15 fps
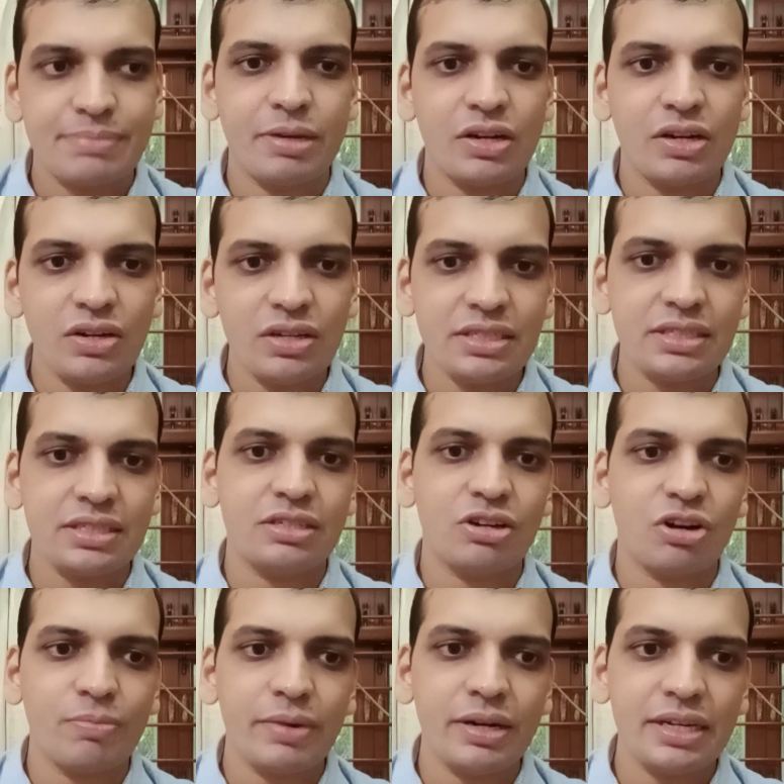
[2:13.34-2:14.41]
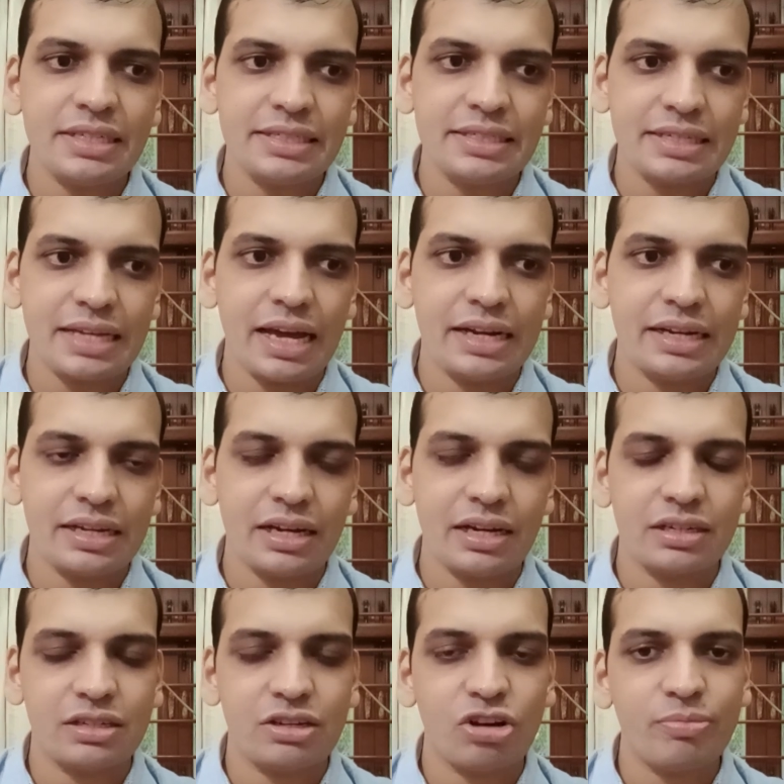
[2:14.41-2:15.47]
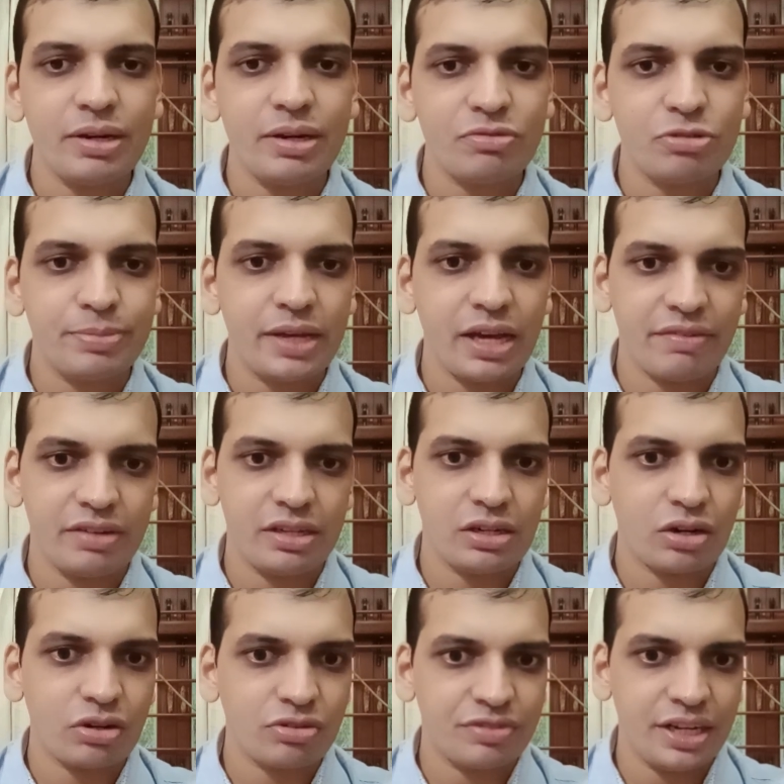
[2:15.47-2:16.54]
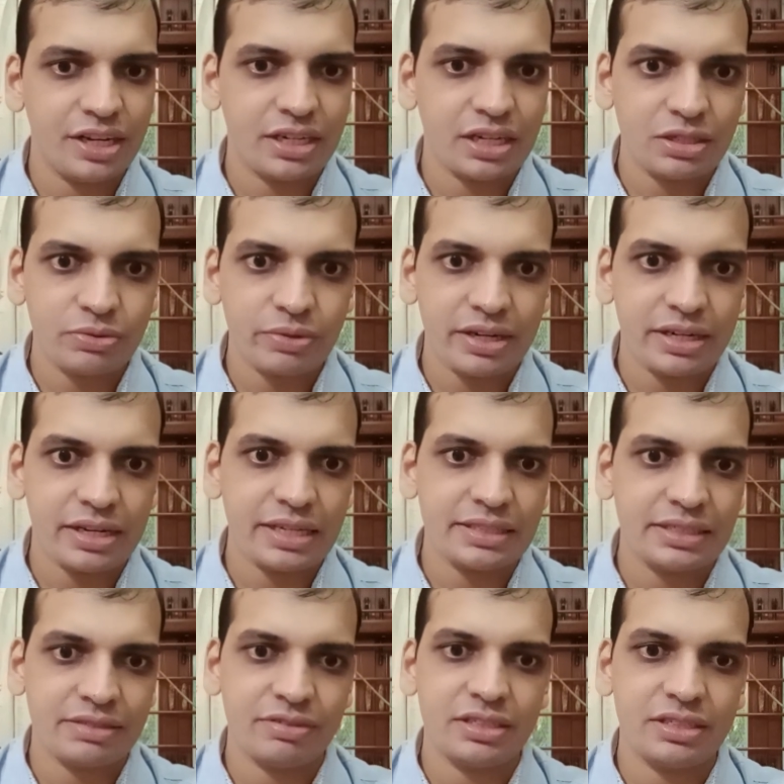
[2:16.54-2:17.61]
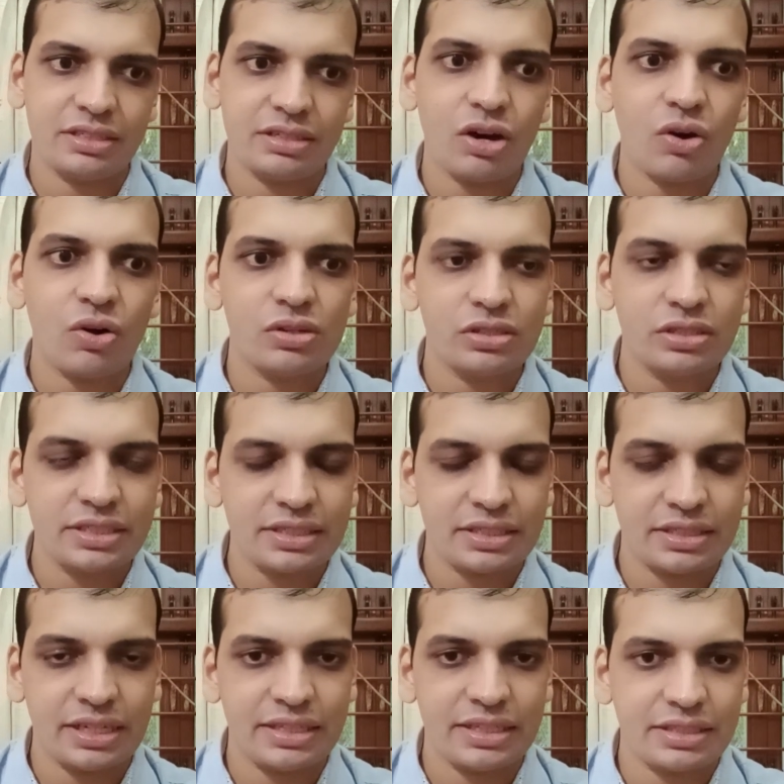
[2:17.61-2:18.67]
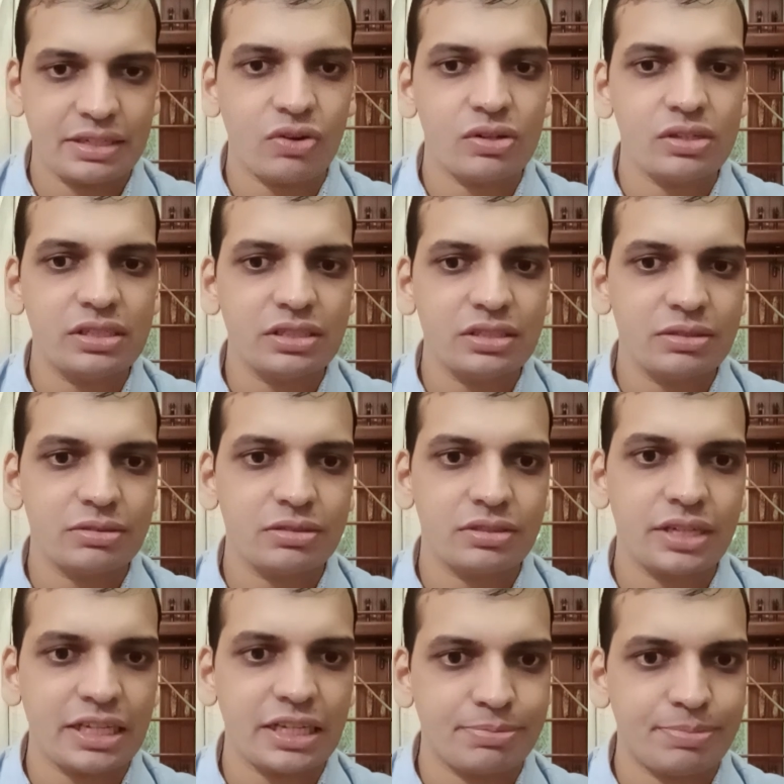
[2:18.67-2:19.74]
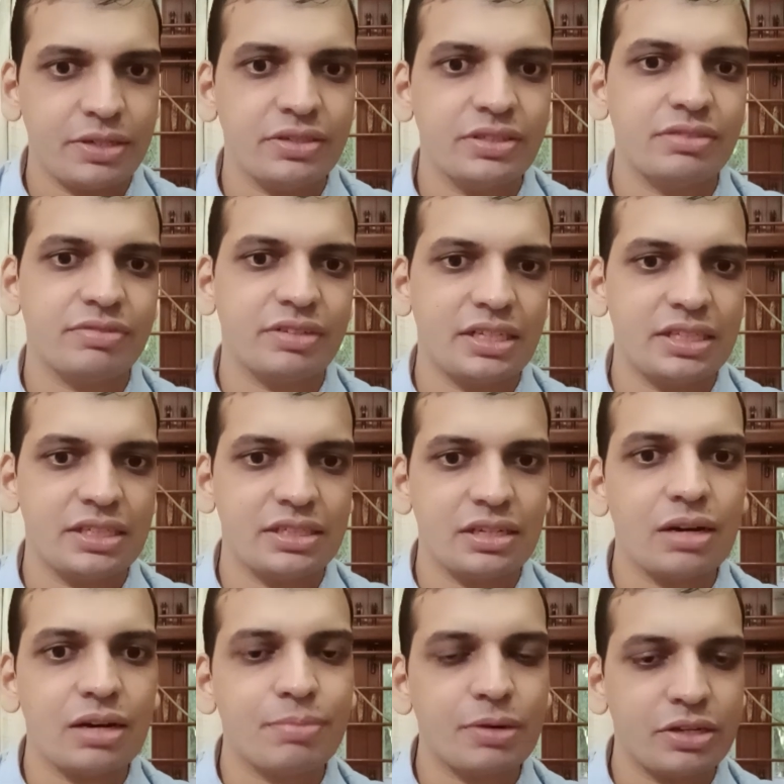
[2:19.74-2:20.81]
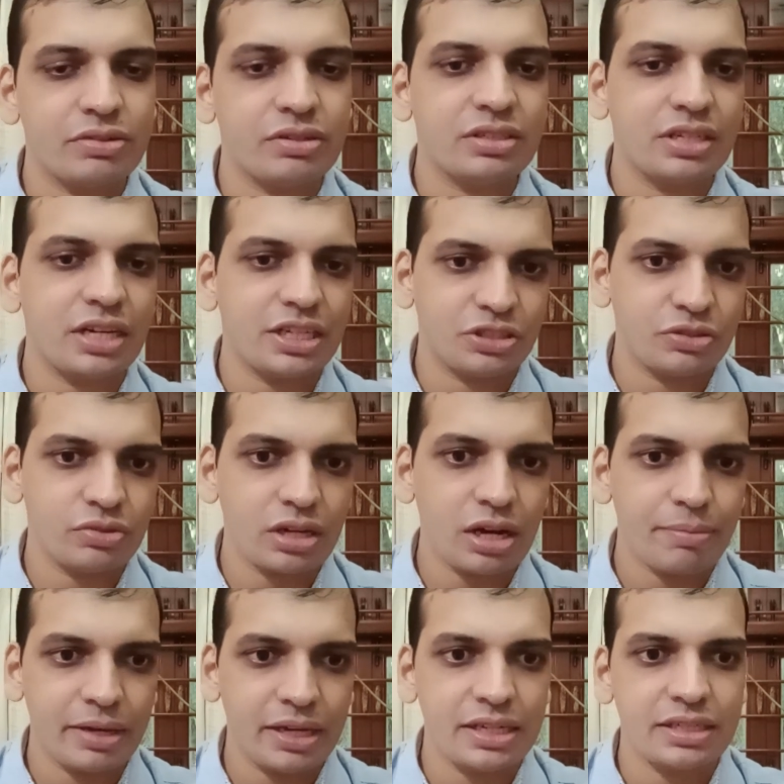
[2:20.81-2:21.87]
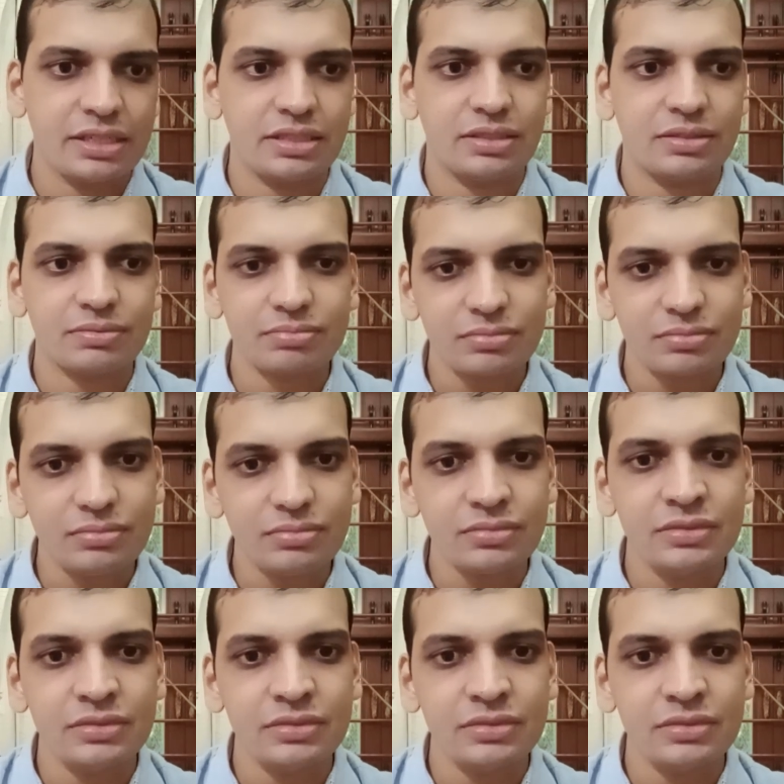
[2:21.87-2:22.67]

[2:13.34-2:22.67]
Yes, because government is and uh, government would be having a lot of data to analyze with all this thing, all the taxpayers within a particular threshold coming in the